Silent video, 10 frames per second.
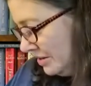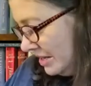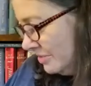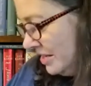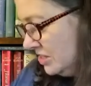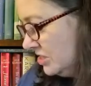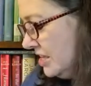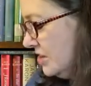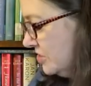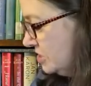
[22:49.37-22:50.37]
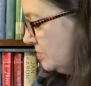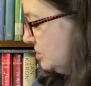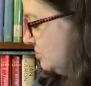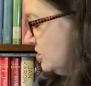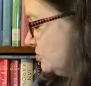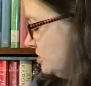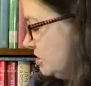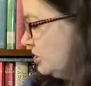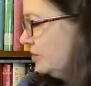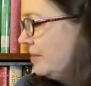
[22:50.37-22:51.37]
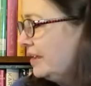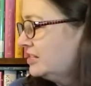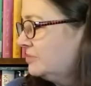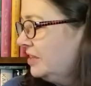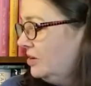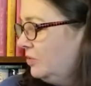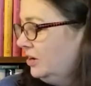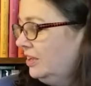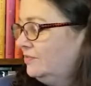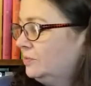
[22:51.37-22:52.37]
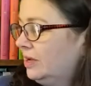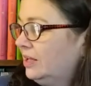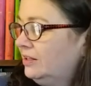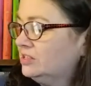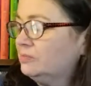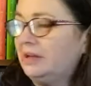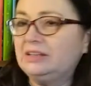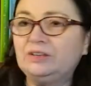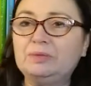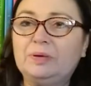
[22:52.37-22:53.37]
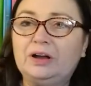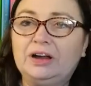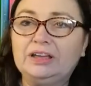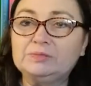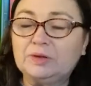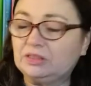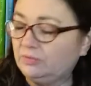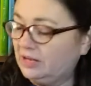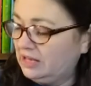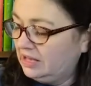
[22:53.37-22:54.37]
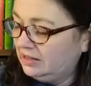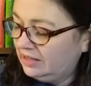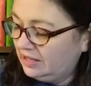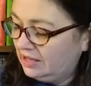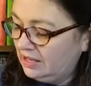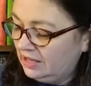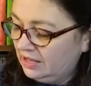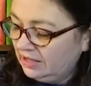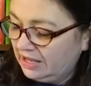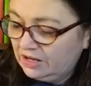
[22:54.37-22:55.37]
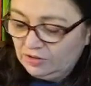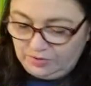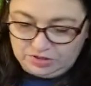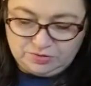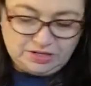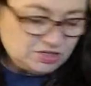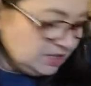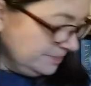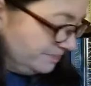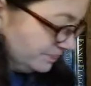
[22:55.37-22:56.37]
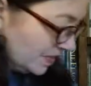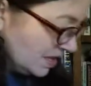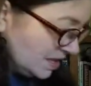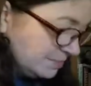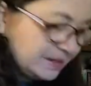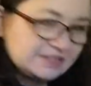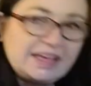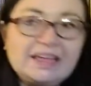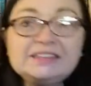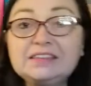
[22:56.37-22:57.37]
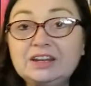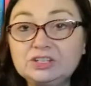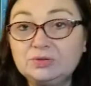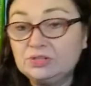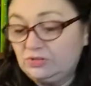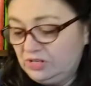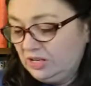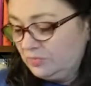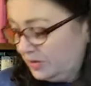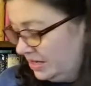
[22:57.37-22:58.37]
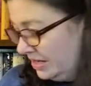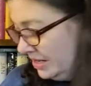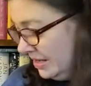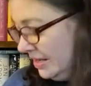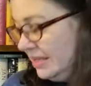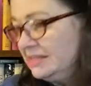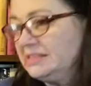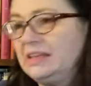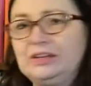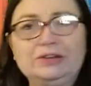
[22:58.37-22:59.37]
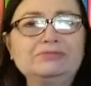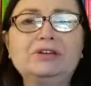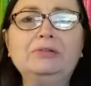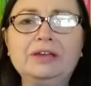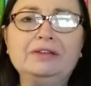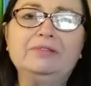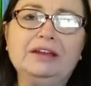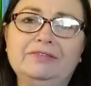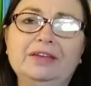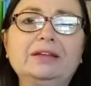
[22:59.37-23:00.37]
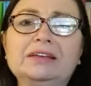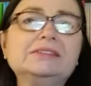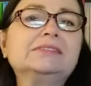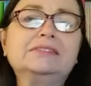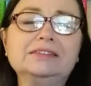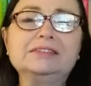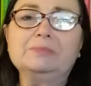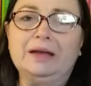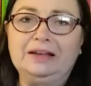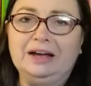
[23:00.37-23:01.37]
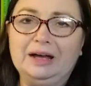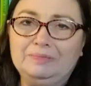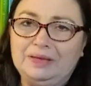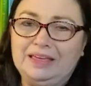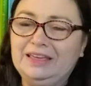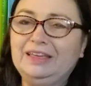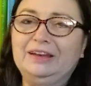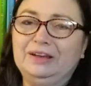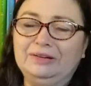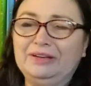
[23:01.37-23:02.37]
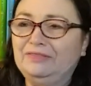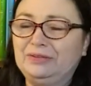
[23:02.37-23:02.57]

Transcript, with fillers: recommendation. This one she was just returning back to me. Where Love Dwells by Delia Parr is book 3 in the Candlewood trilogy, because I had sent it to her so she could read it, and I said, you know, don't get rid of it because this is my copy. You know, if